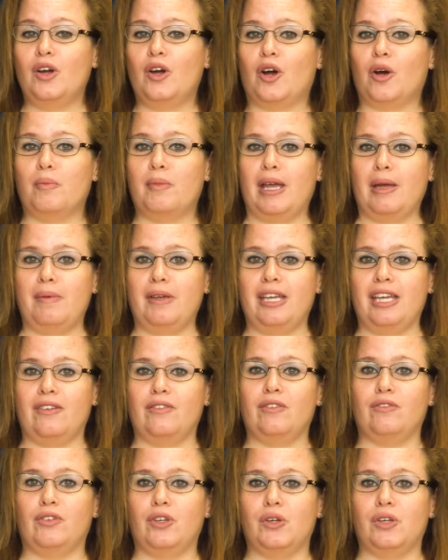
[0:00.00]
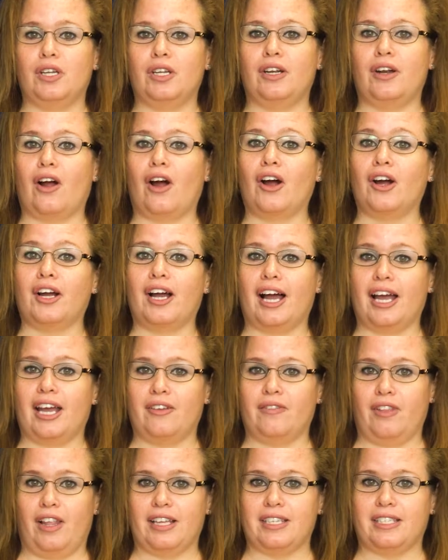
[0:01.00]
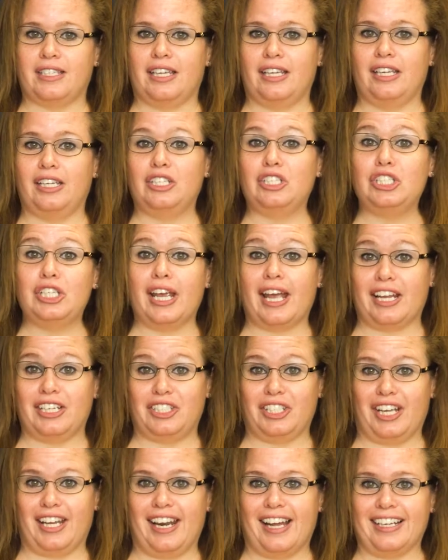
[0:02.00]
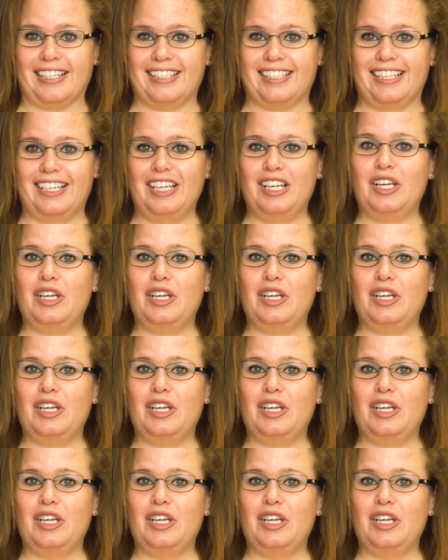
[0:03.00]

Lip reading: or maybe even viewed in an archive lesson in GH Connect.